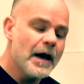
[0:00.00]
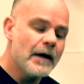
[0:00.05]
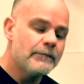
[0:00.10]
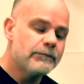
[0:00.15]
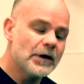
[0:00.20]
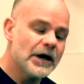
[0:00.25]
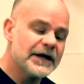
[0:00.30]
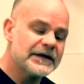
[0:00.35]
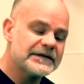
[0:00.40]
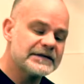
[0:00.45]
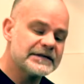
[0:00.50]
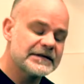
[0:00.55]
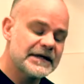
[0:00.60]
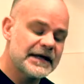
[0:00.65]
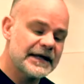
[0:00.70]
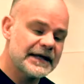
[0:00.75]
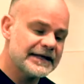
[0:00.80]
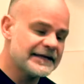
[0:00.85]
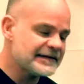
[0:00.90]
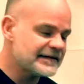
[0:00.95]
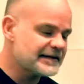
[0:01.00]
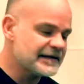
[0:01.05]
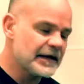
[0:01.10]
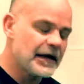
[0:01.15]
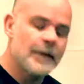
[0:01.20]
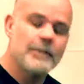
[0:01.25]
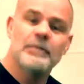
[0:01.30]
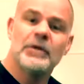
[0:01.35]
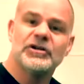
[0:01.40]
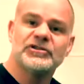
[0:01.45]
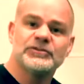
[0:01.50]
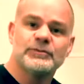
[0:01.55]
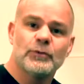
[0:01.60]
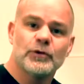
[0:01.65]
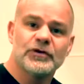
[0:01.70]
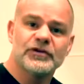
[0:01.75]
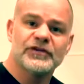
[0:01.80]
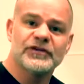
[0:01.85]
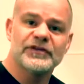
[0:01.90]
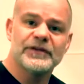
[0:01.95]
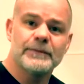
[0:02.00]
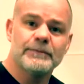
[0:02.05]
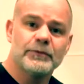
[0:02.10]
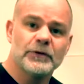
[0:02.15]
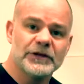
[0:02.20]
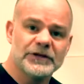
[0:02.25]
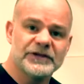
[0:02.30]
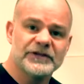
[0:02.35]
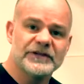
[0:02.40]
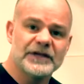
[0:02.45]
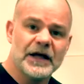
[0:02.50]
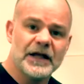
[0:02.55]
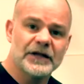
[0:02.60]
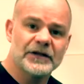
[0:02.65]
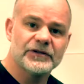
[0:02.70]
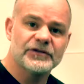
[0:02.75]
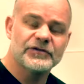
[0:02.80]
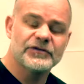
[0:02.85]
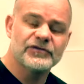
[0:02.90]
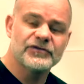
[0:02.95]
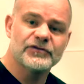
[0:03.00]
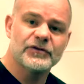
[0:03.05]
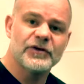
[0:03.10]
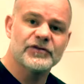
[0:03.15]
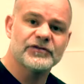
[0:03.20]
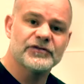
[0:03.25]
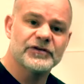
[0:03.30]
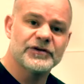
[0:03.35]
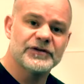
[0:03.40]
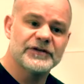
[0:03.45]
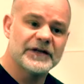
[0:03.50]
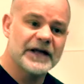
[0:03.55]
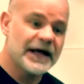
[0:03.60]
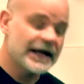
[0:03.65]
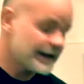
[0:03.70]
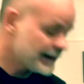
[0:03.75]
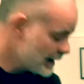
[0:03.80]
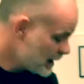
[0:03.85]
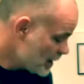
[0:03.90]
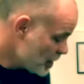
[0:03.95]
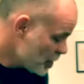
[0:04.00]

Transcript: but it's a much more simple and solid structure design.